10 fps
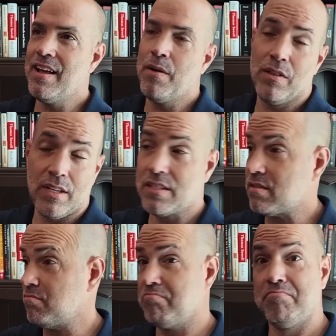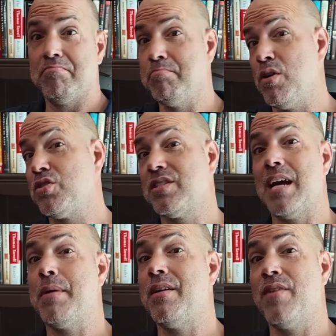At least most
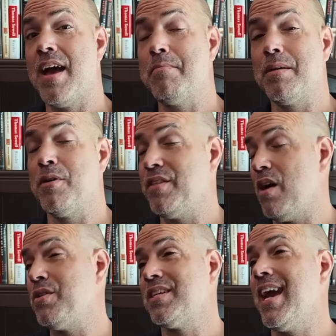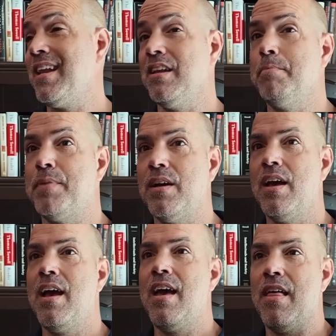time I ever had a big beard, they always hated it. But
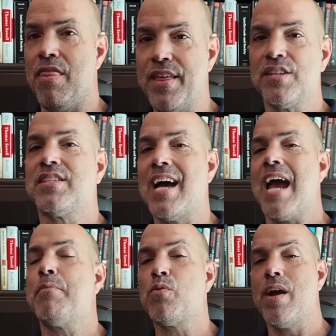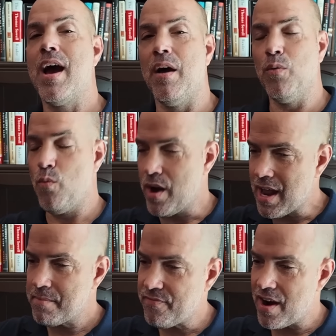this time around, what
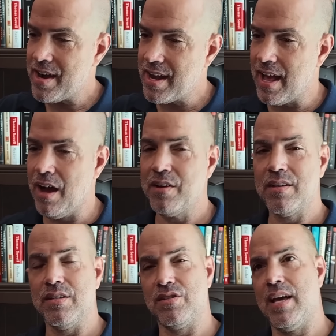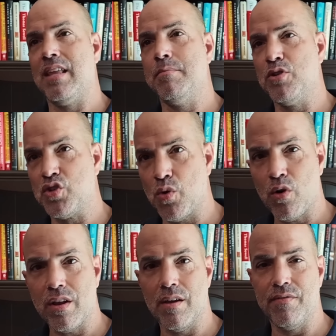I'm finding out is that the
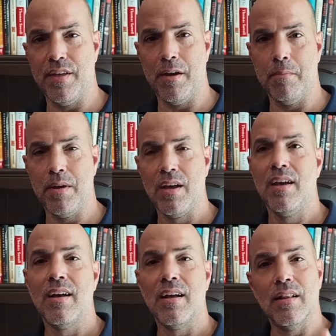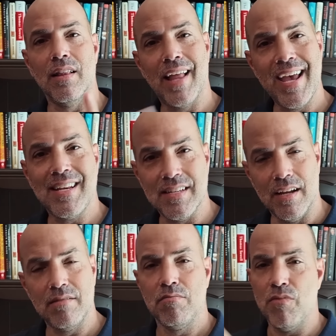majority of them liked
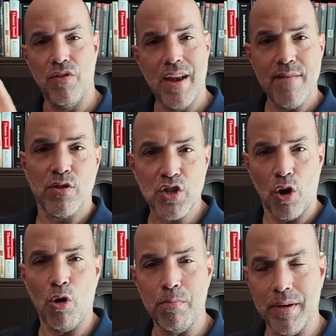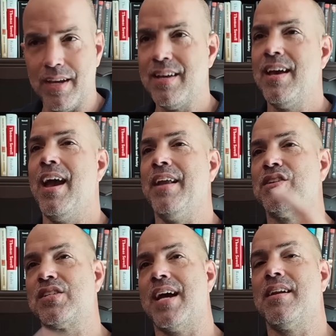it, never told me, and
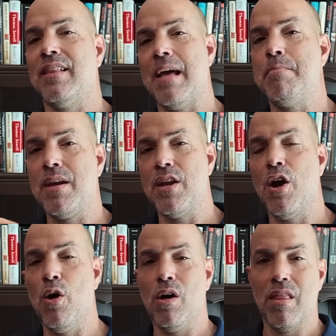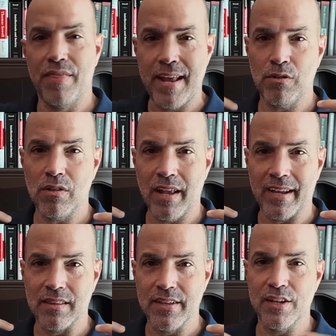decided to let me know they don't
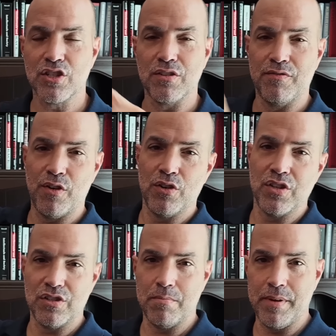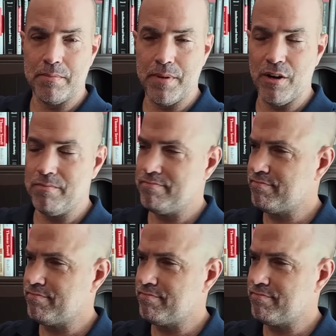like this versus the big beard.